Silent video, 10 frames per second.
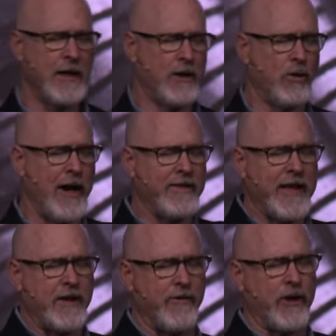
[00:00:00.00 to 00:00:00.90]
Lord, I
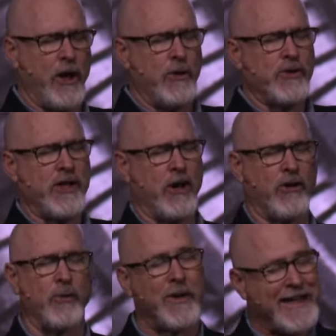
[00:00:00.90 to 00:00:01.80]
thank you for those that are
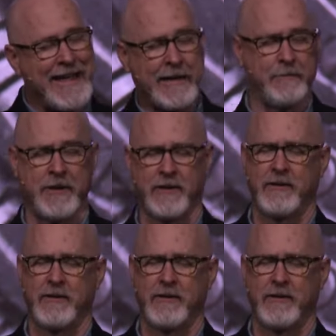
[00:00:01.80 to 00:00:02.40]
the redeemed.